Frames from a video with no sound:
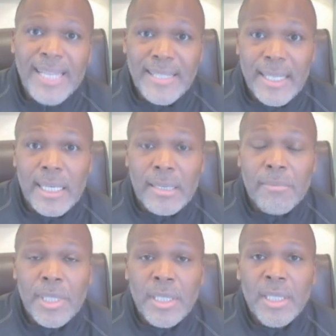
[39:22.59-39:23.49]

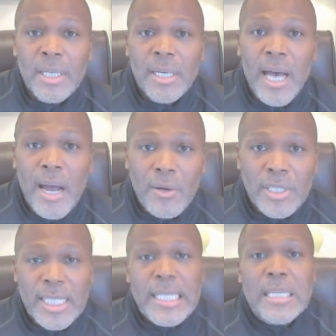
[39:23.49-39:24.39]
team, our
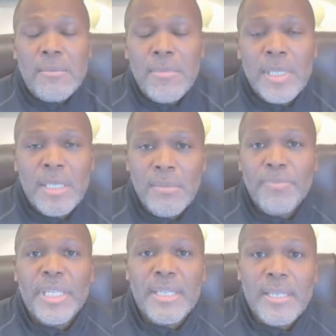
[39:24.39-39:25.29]
team,
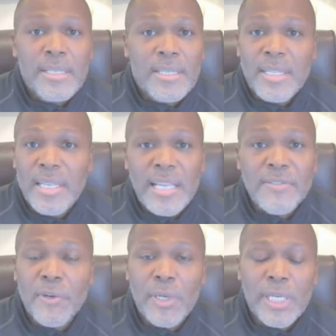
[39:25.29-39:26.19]
be
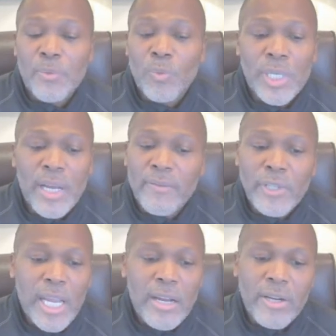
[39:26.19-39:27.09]
successful in
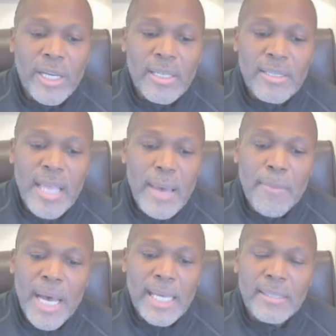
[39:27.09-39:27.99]
whatever areas that
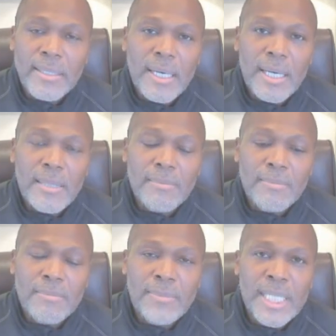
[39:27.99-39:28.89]
might
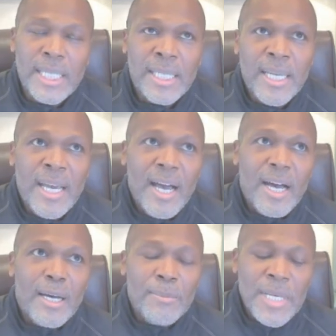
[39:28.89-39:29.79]
mean.
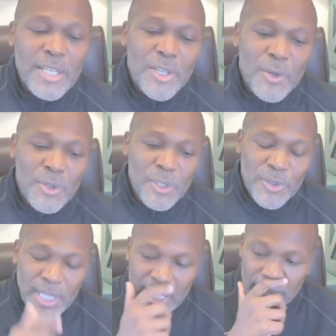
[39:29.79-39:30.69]
So you
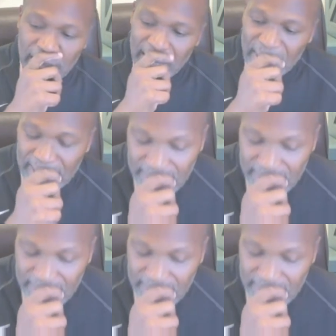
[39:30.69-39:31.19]
think about,